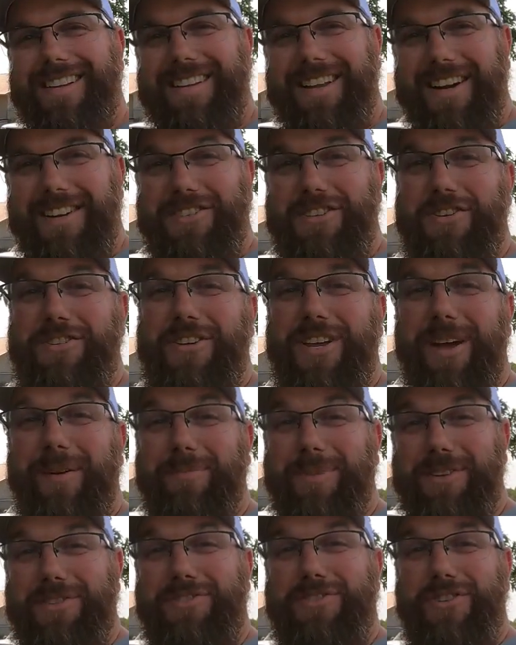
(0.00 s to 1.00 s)
there's
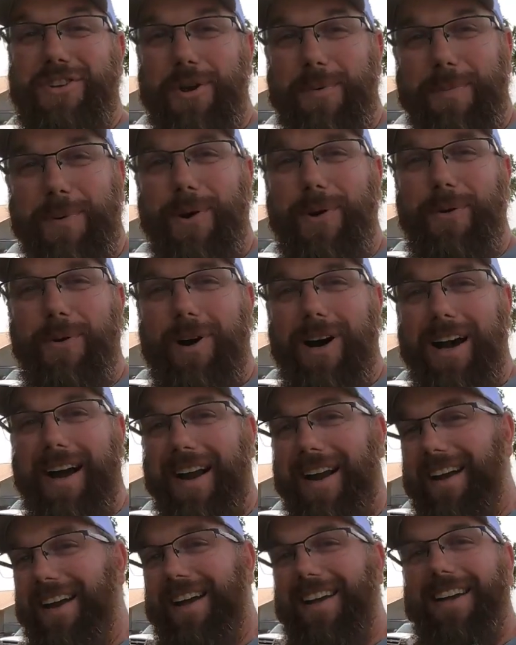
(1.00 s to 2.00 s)
something super
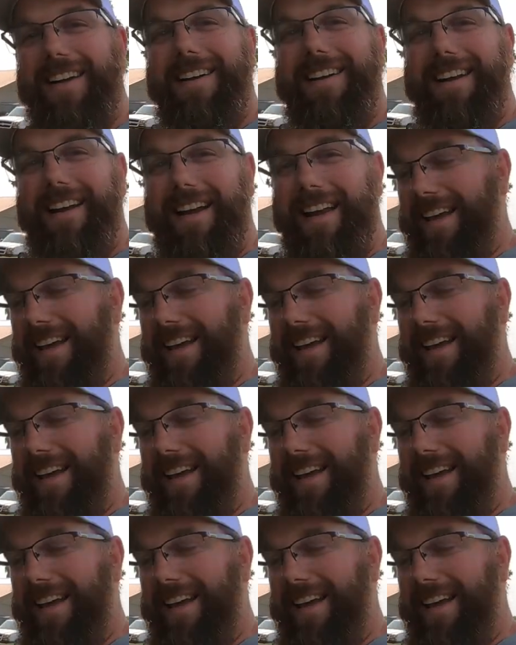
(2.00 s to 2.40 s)
quiet to